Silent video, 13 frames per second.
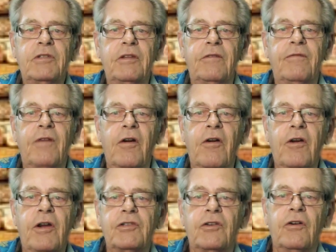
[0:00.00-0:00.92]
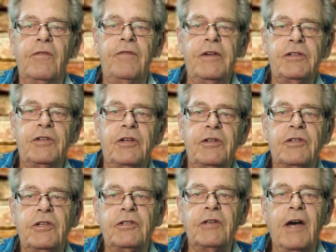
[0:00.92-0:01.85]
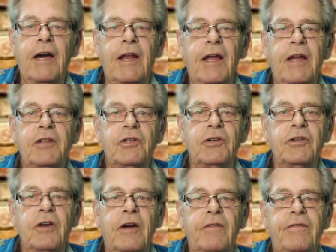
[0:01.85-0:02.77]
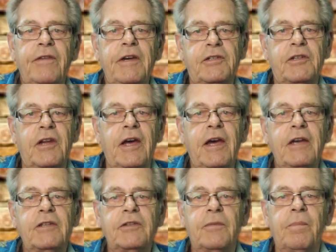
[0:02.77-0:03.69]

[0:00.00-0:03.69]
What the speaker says: that foreigners or visitors to Thailand should not fear snakes,